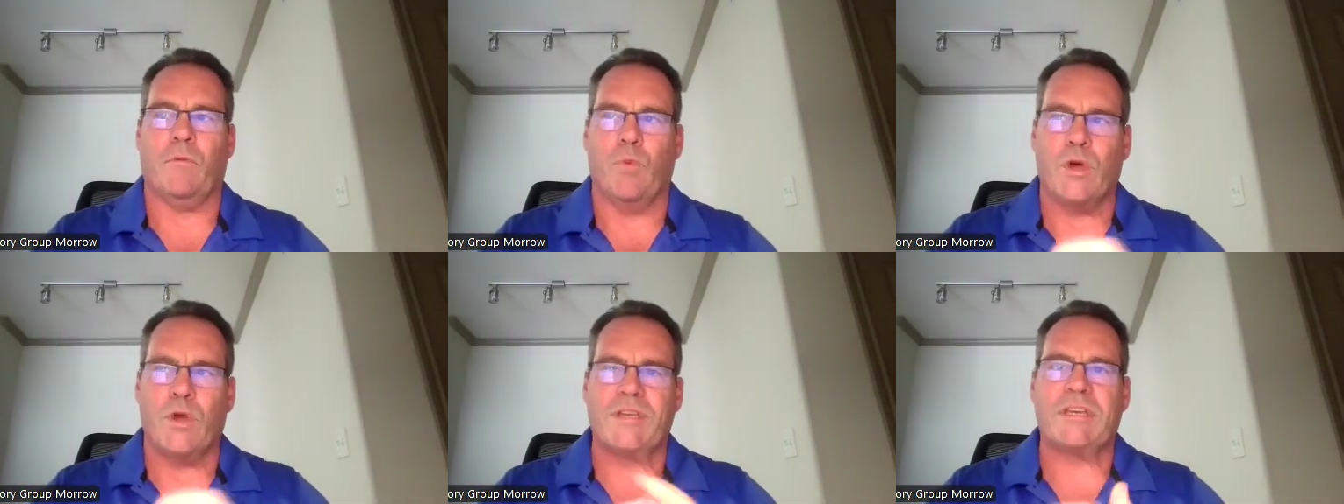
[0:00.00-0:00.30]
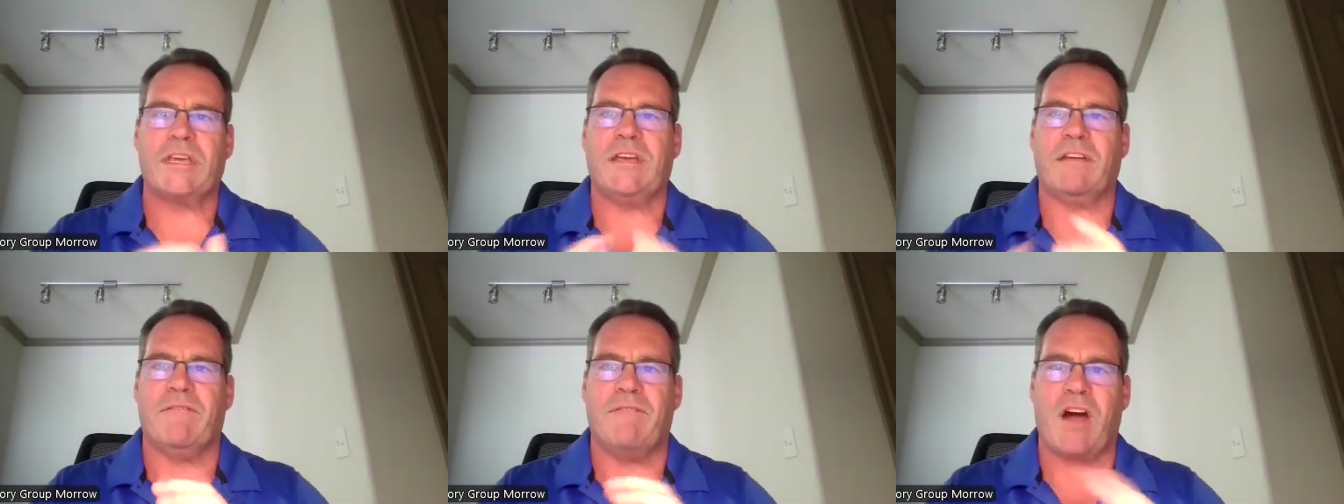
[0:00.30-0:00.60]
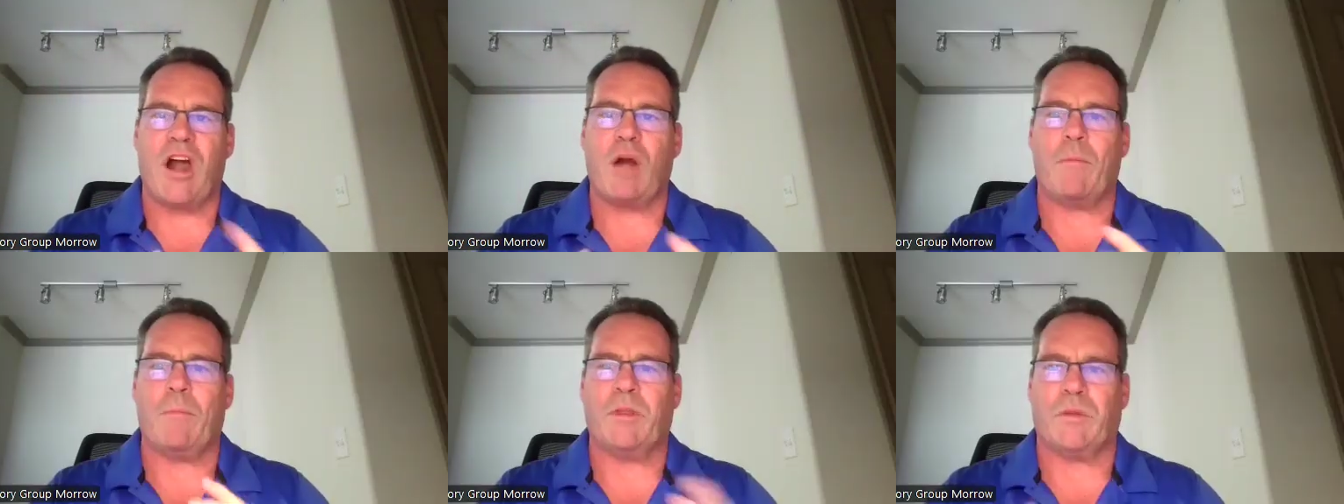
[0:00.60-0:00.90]
risky
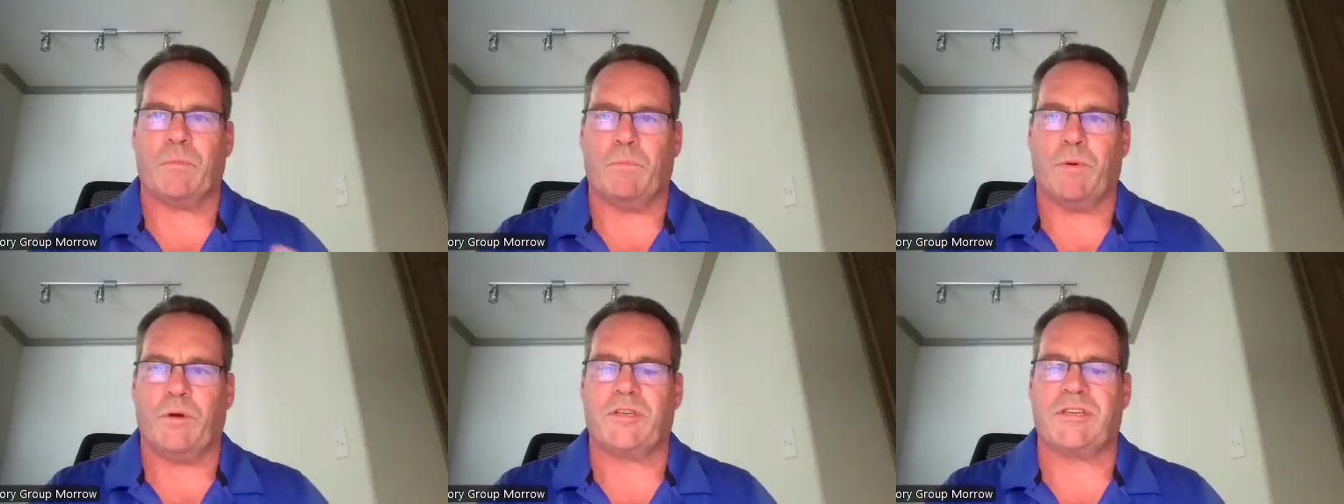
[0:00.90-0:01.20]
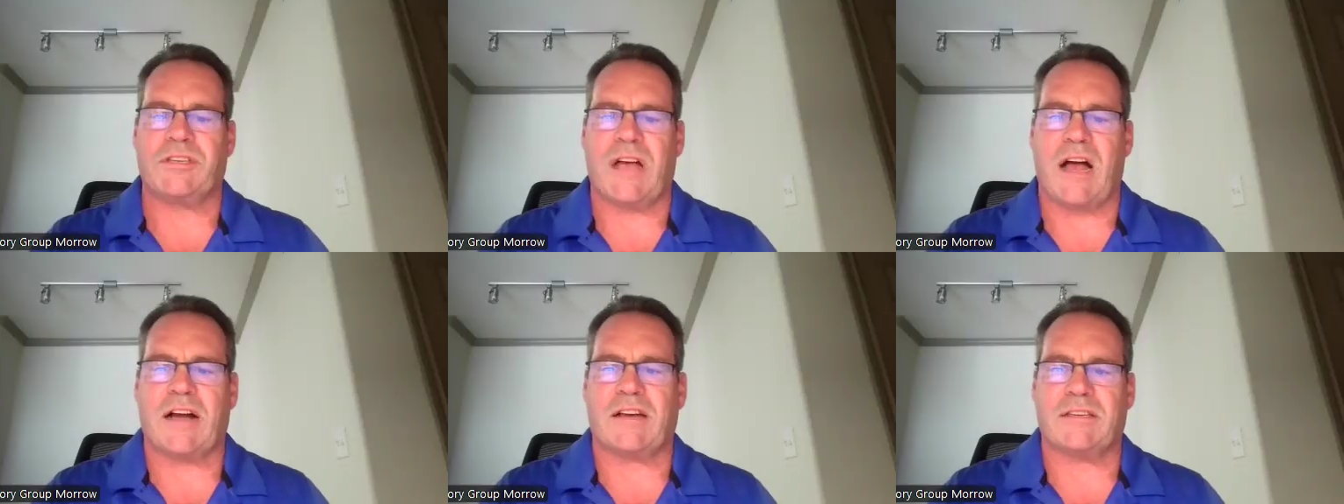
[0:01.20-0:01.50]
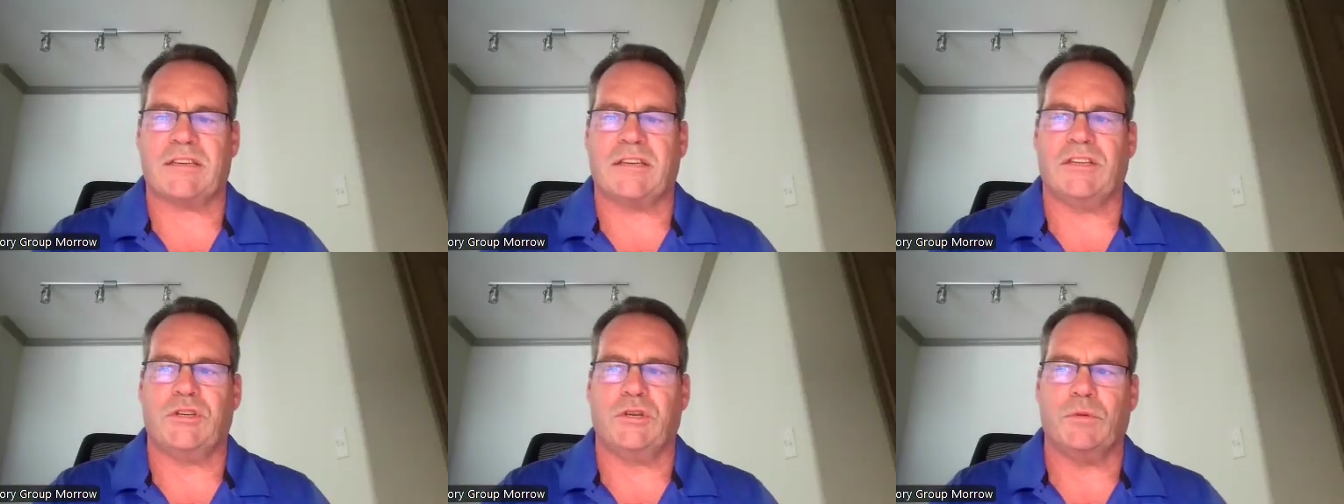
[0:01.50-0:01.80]
environment to put
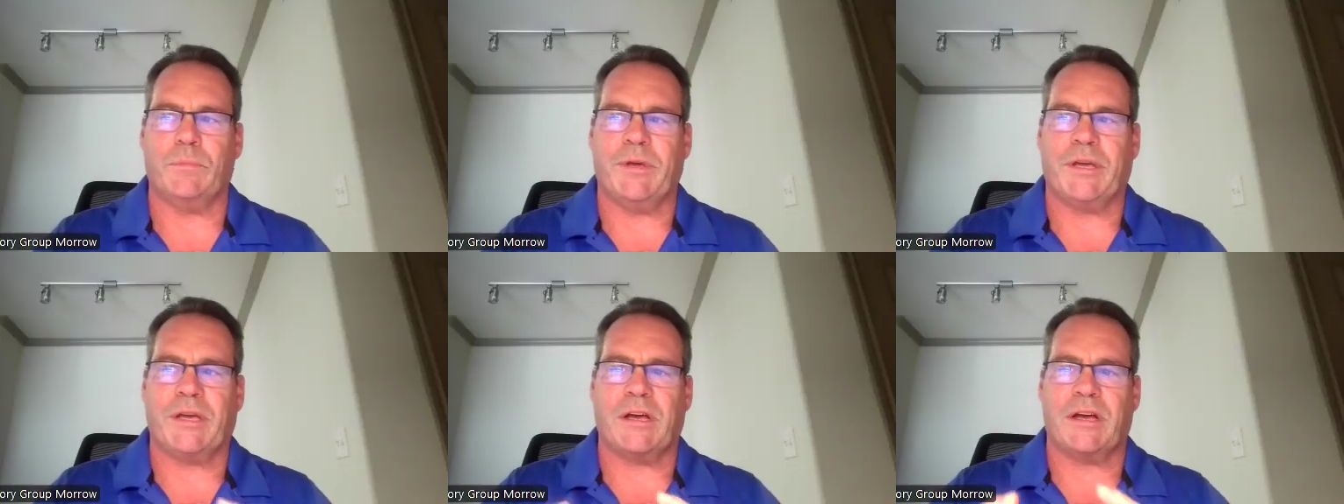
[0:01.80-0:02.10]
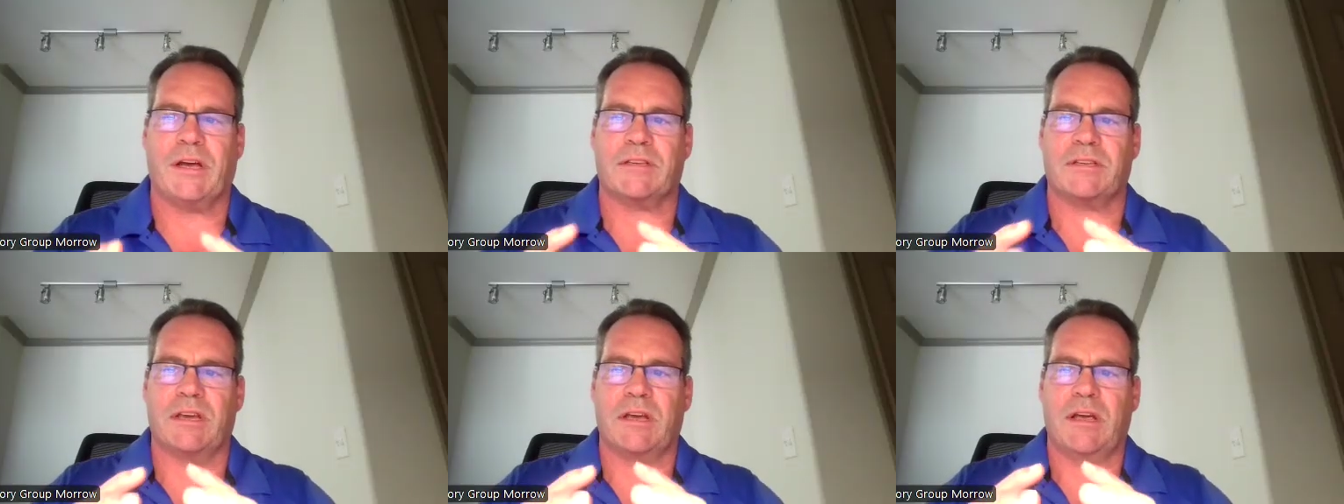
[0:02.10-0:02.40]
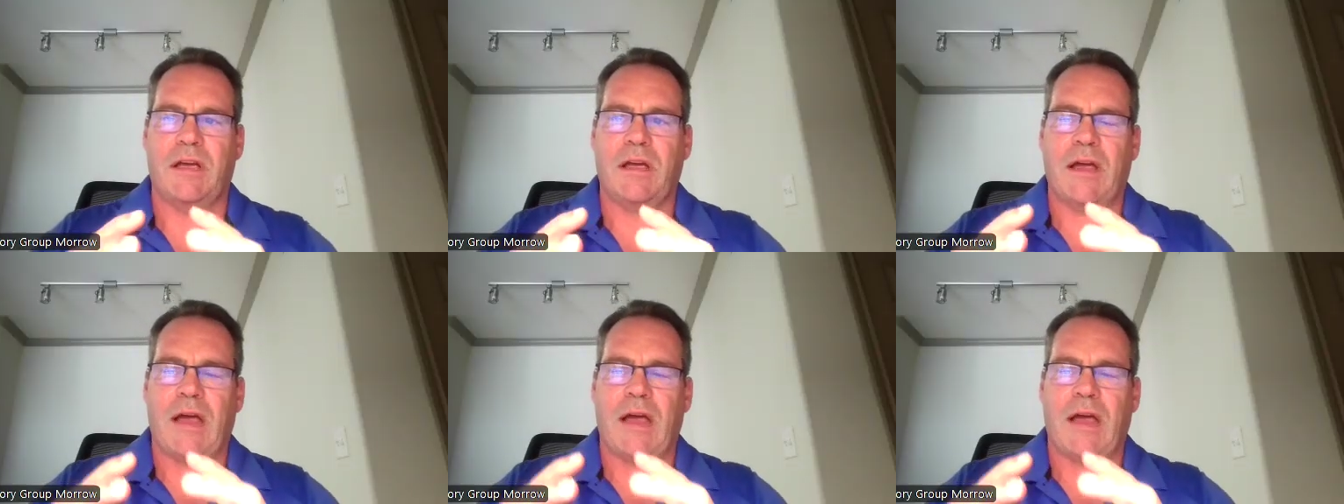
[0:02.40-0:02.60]
stocks into, because